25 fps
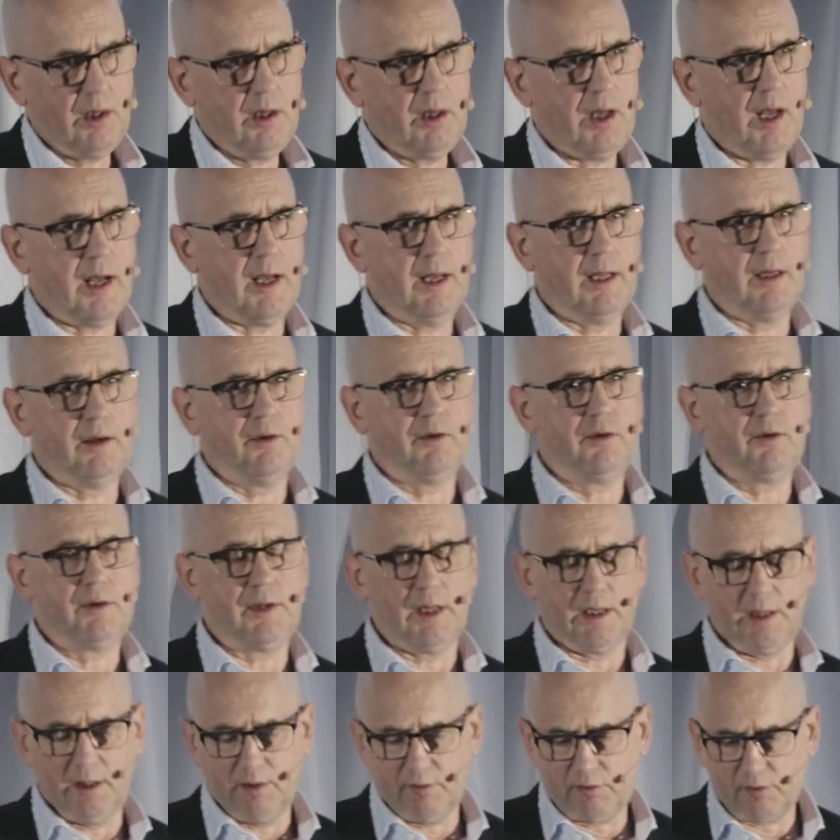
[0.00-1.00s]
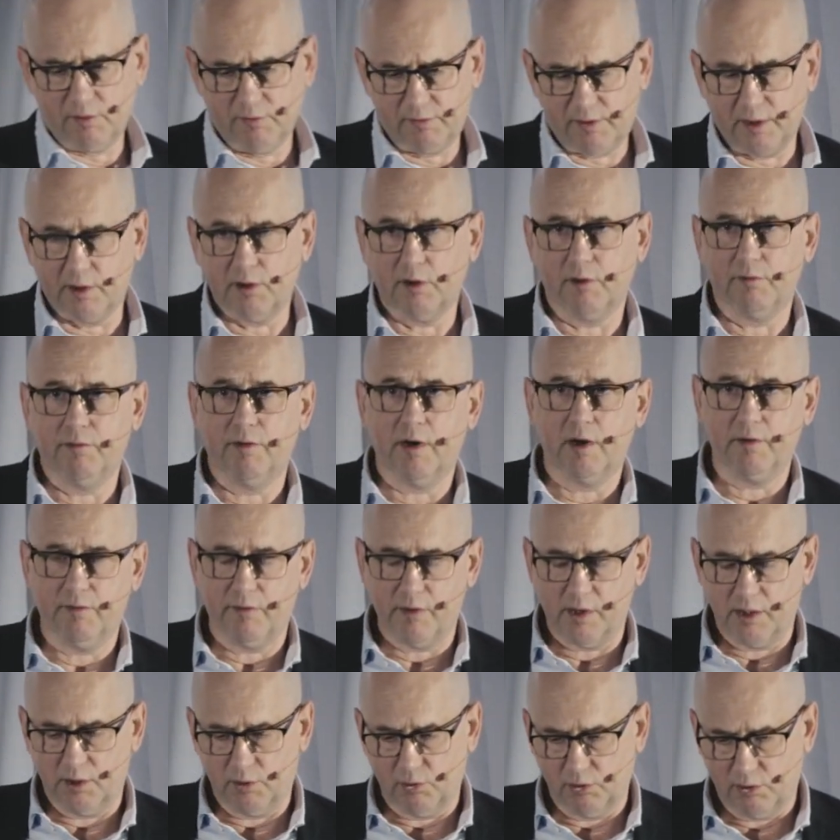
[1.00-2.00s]
and that is considered very,
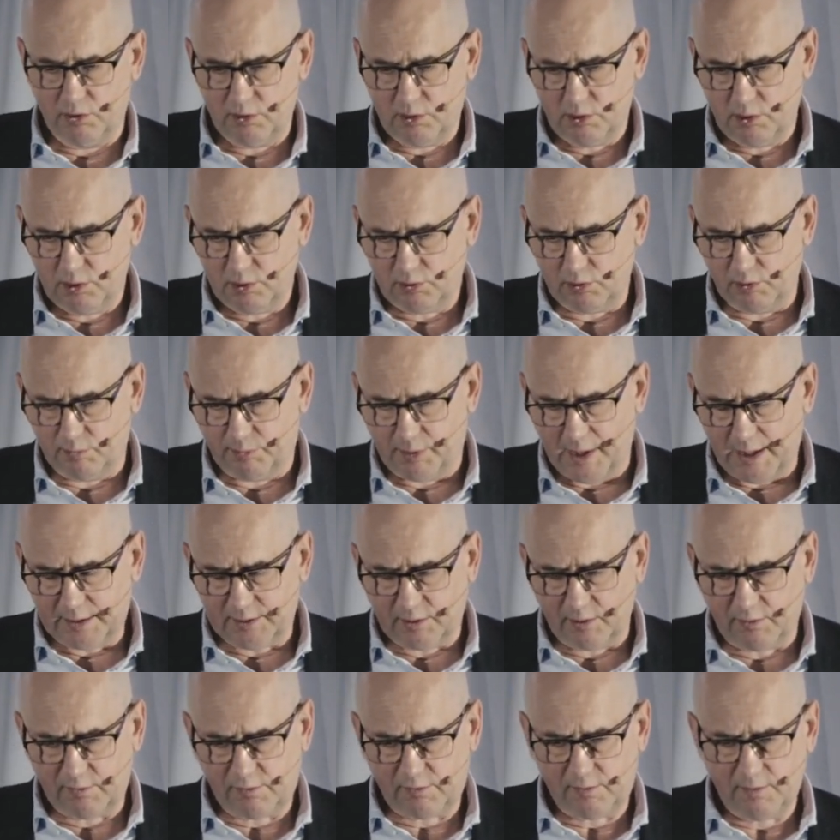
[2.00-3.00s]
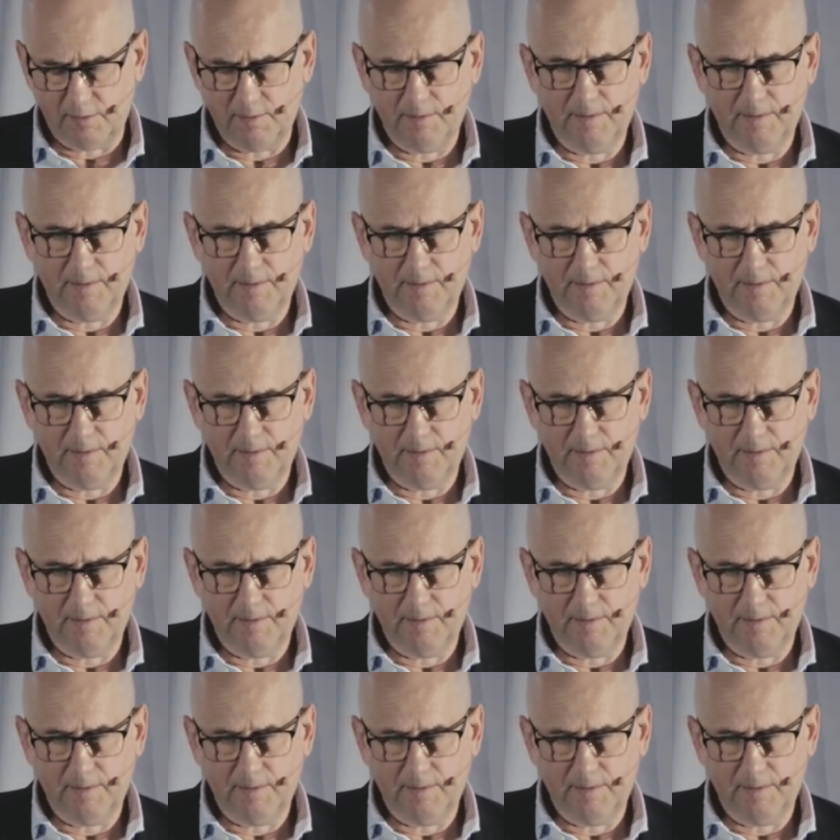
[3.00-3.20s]
very good practice.